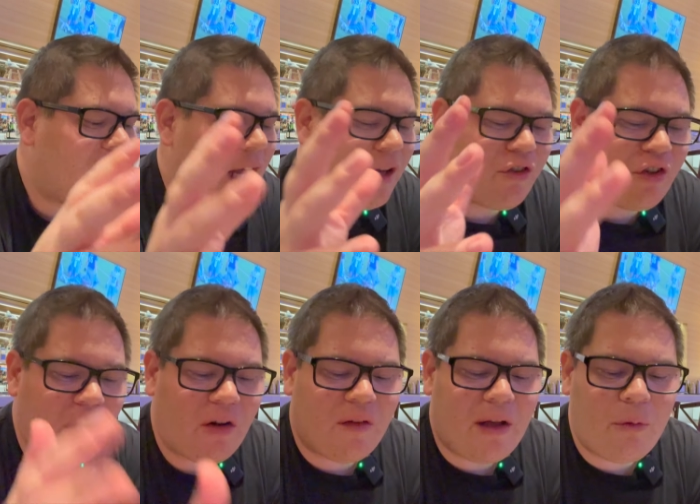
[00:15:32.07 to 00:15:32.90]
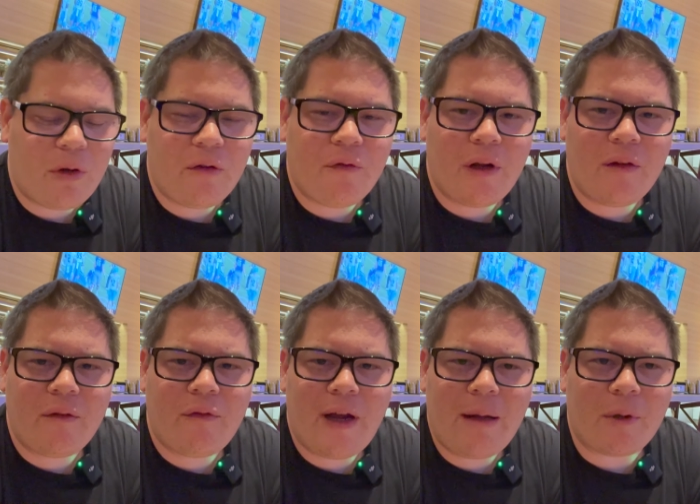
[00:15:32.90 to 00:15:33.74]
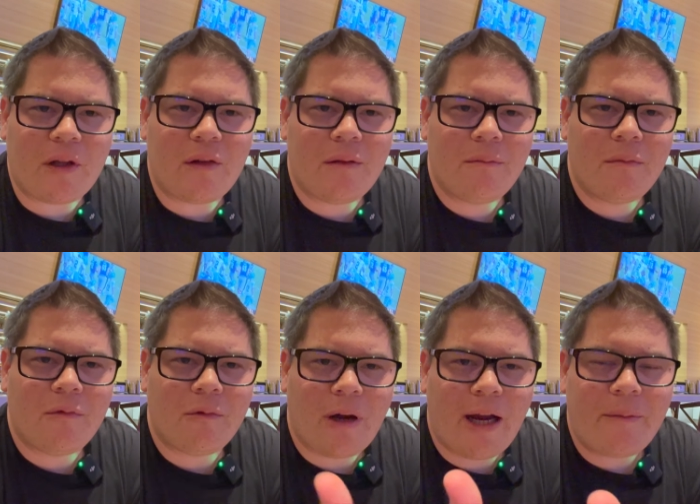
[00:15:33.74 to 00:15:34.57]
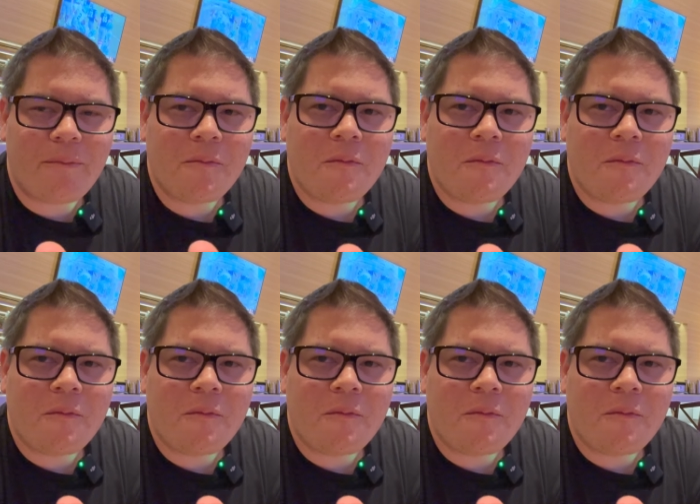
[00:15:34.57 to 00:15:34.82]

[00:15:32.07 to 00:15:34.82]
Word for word: and share this out with your friends and families.